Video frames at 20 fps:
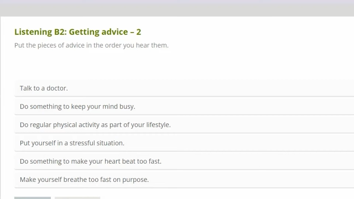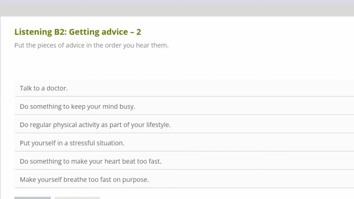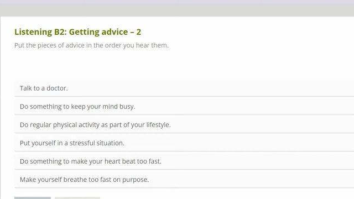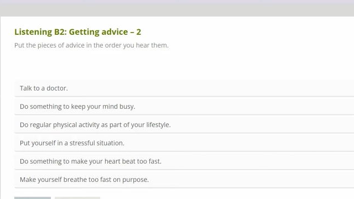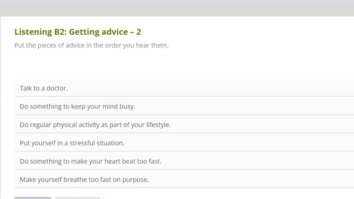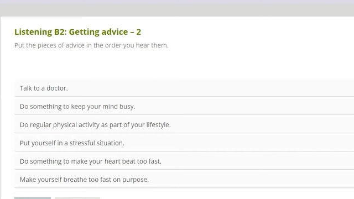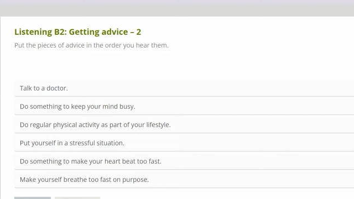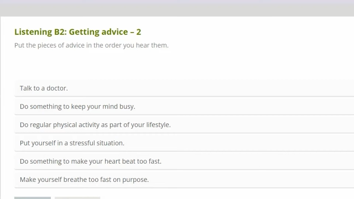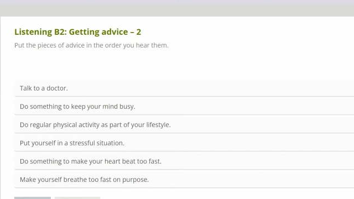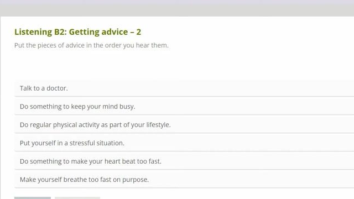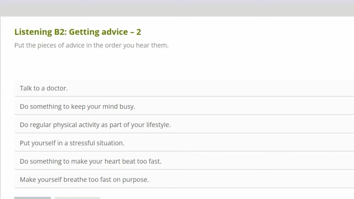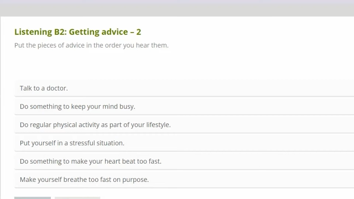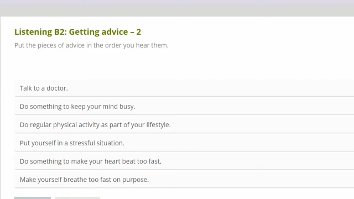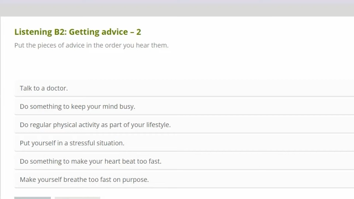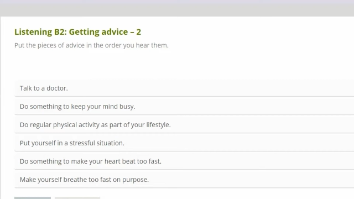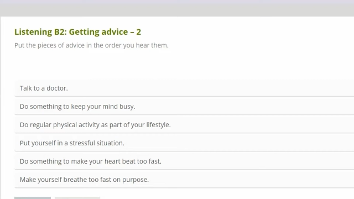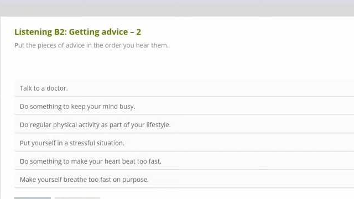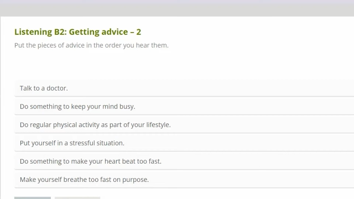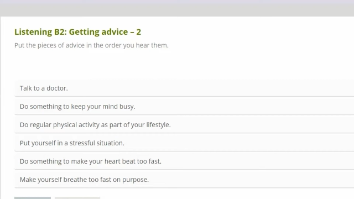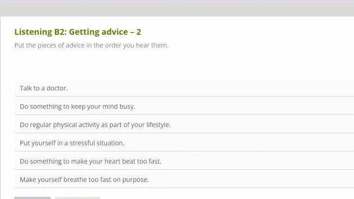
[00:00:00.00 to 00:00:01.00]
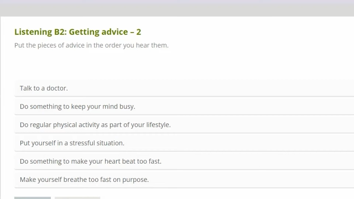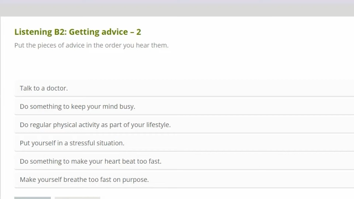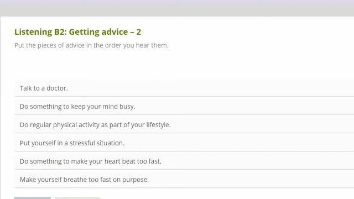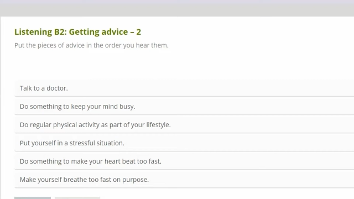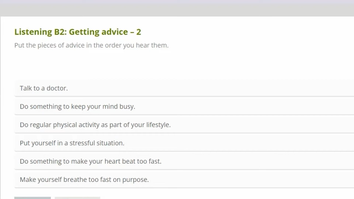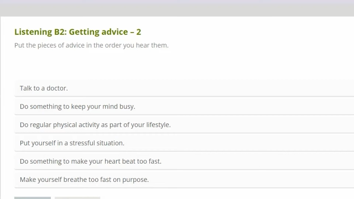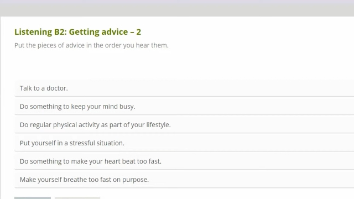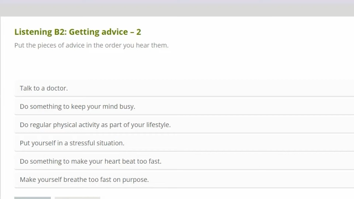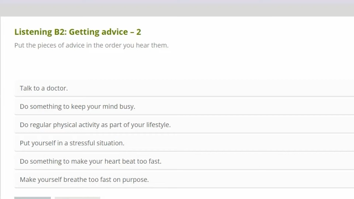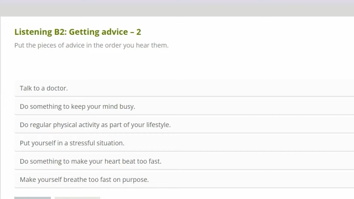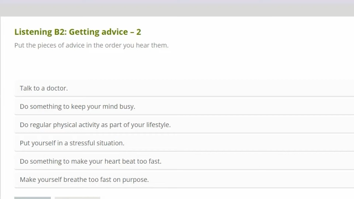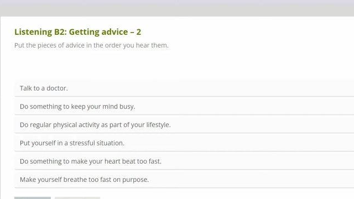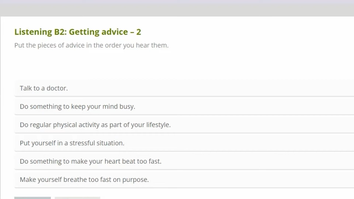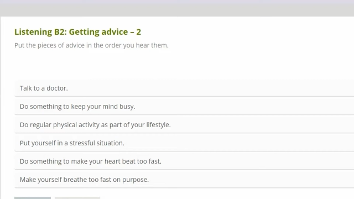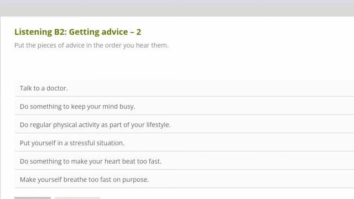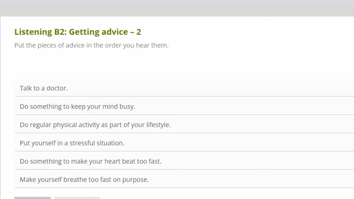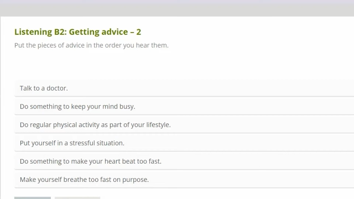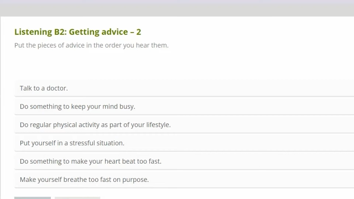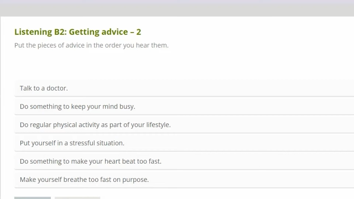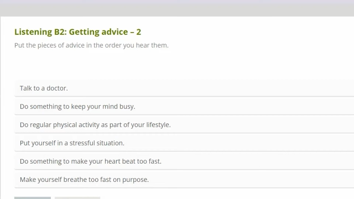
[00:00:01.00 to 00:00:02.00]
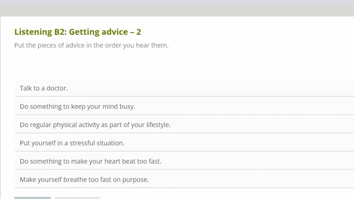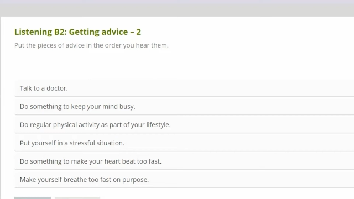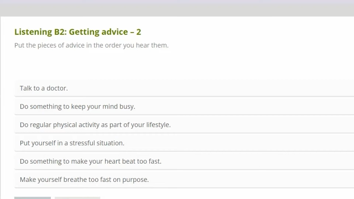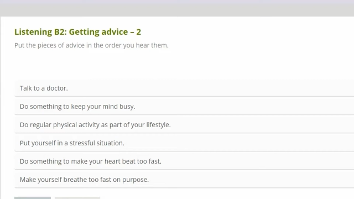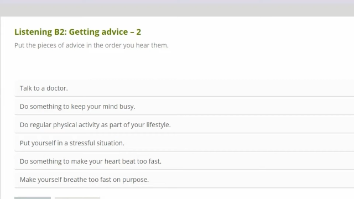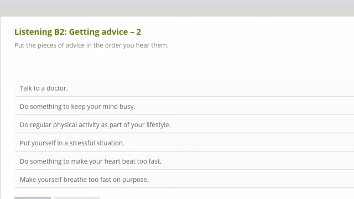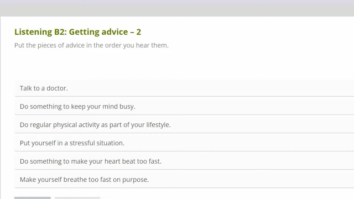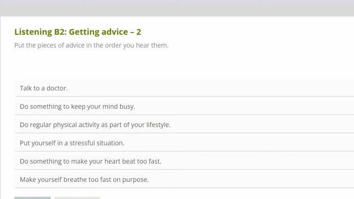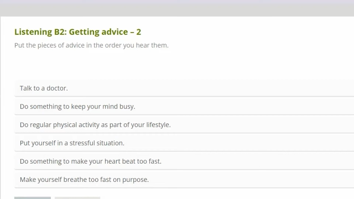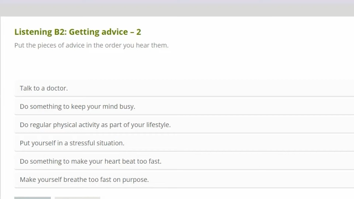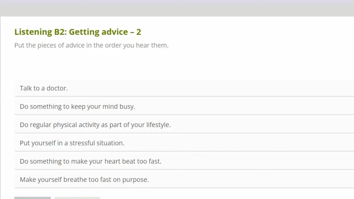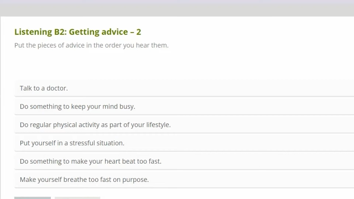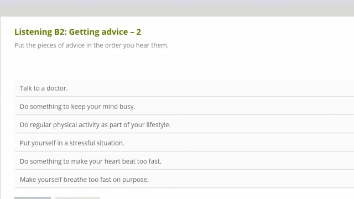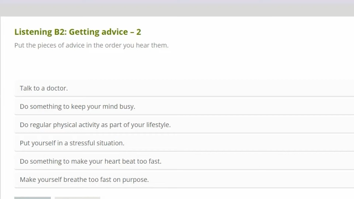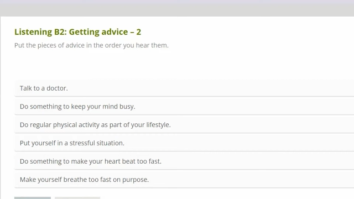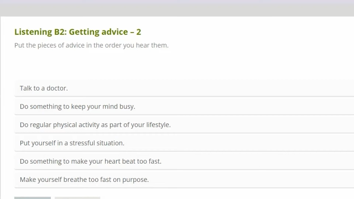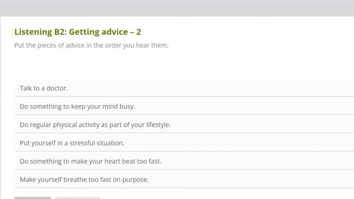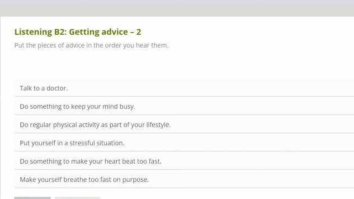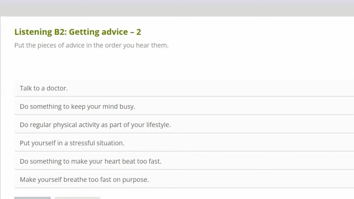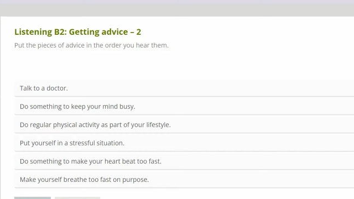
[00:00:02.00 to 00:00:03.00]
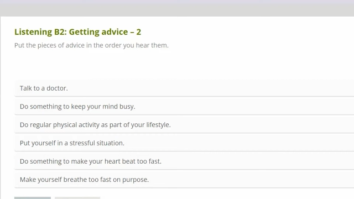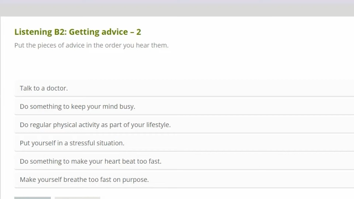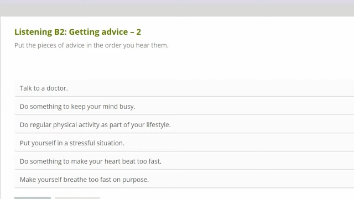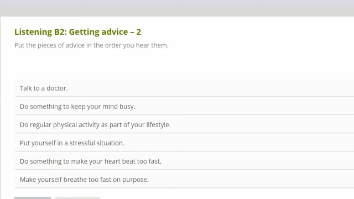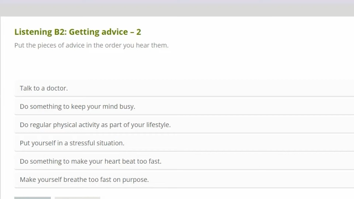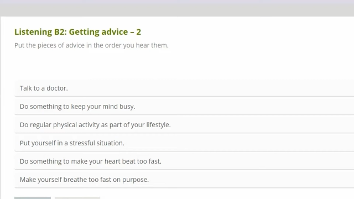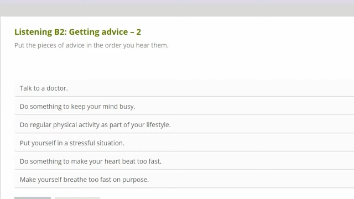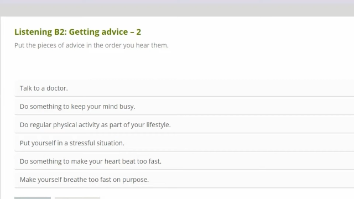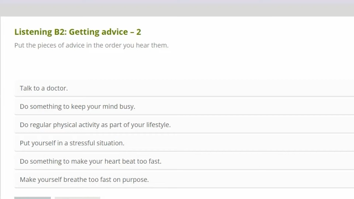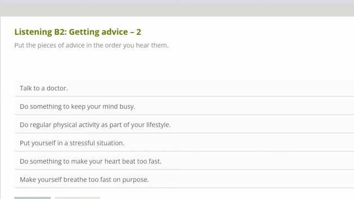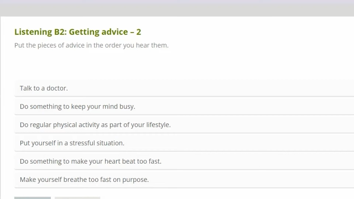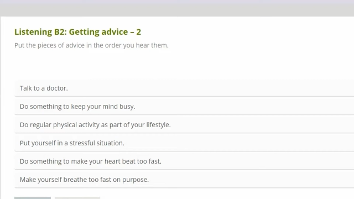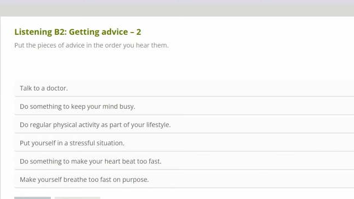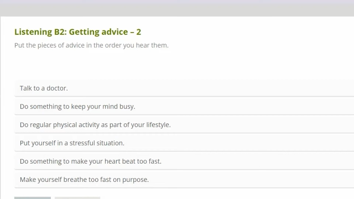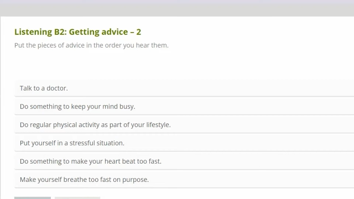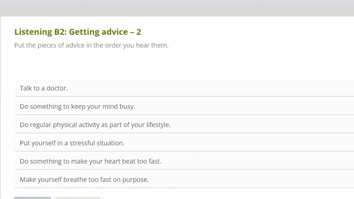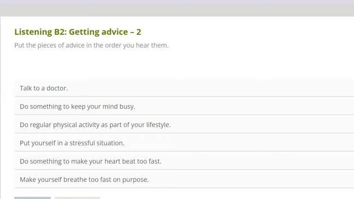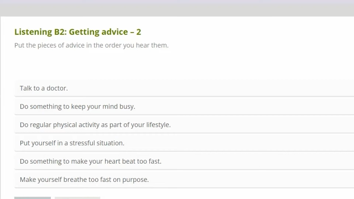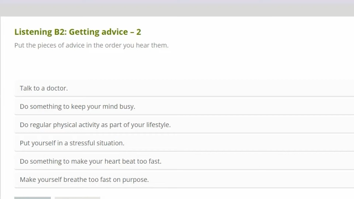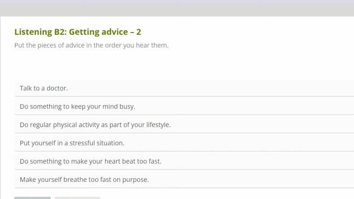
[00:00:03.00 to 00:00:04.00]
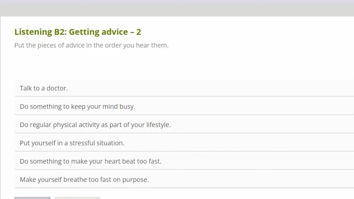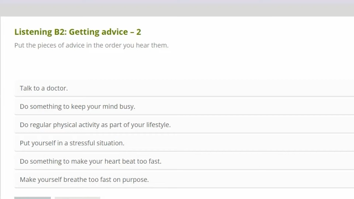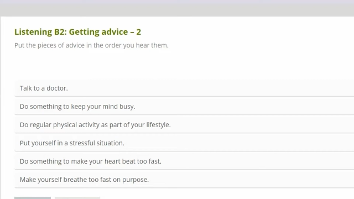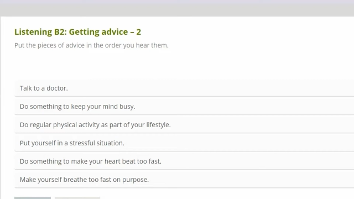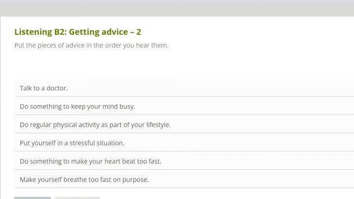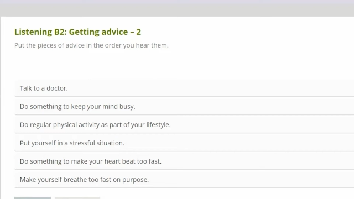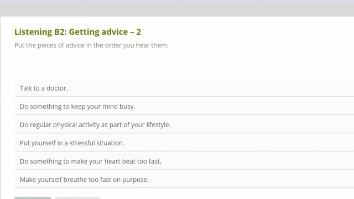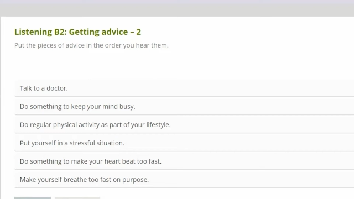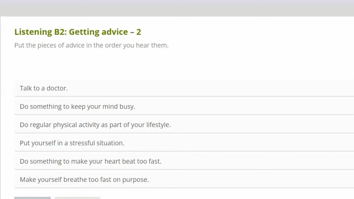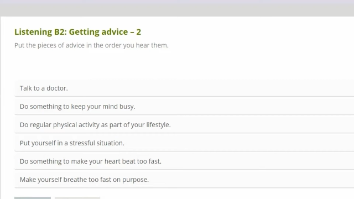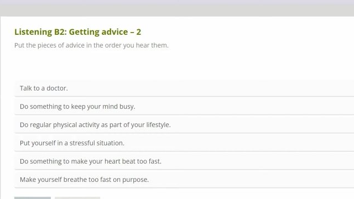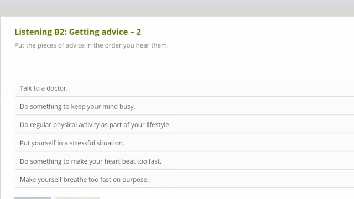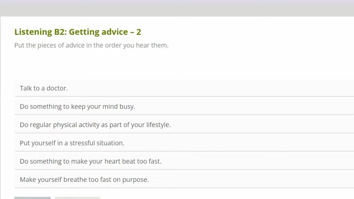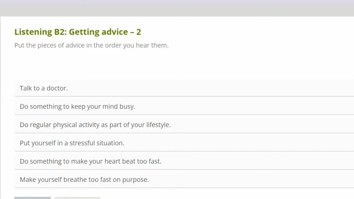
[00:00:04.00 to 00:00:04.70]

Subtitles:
Nobody's mouth can be seen.